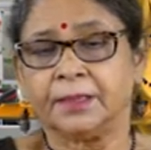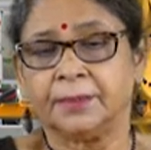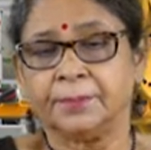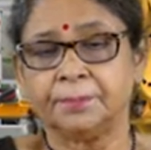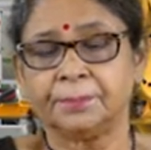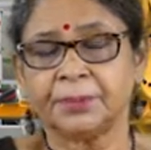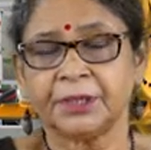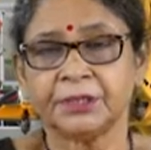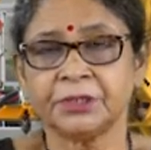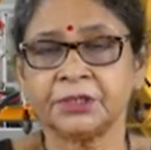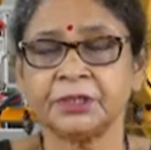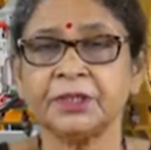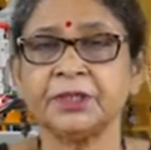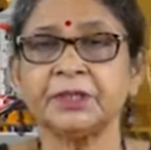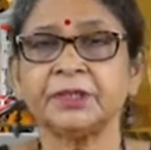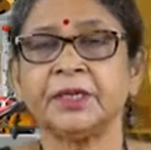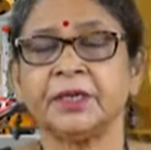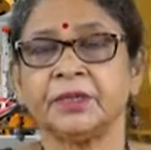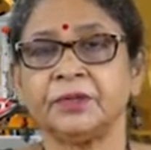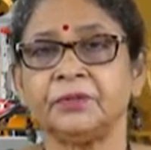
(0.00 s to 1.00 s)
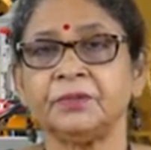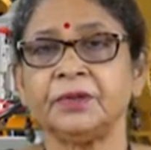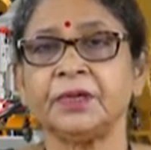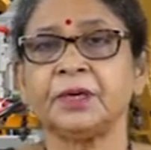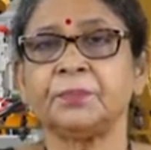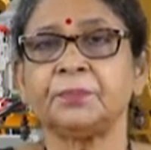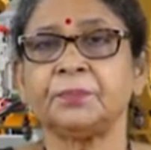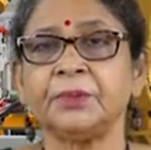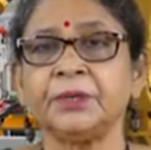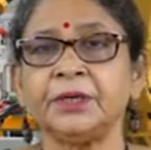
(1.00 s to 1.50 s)
pressure that we are
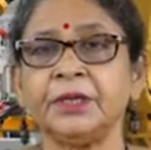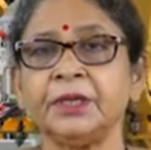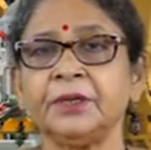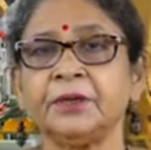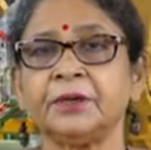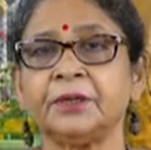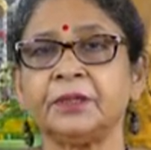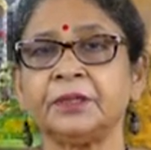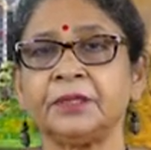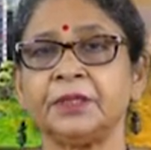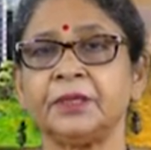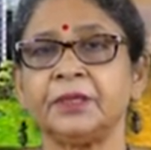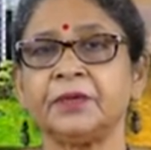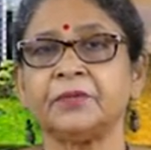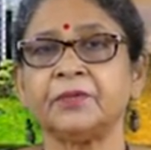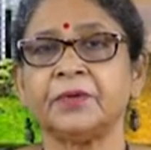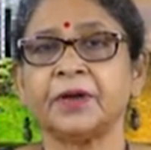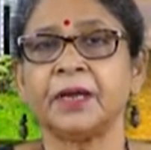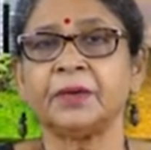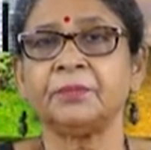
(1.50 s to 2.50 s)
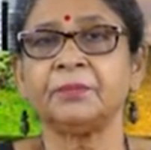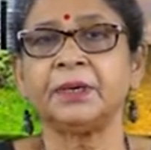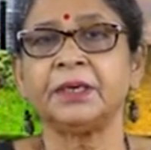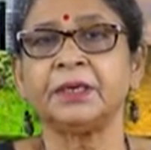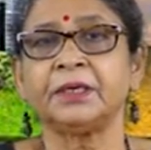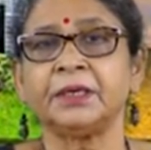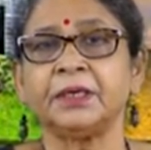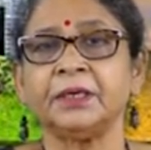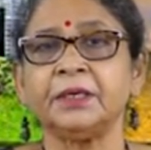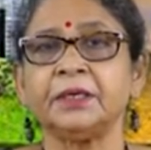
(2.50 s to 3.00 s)
putting on the environment
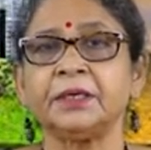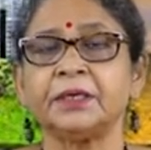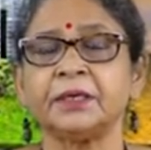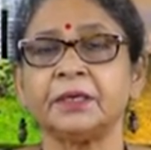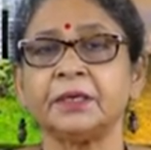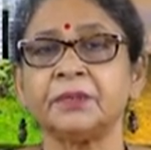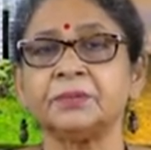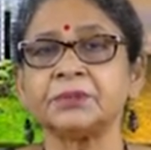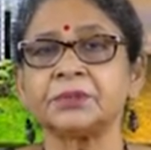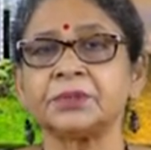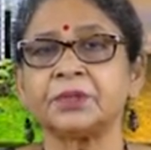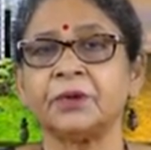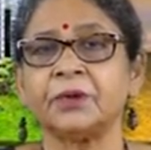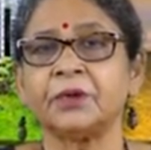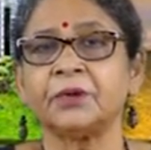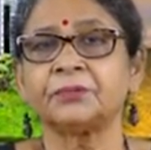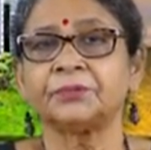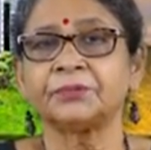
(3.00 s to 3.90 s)
in terms of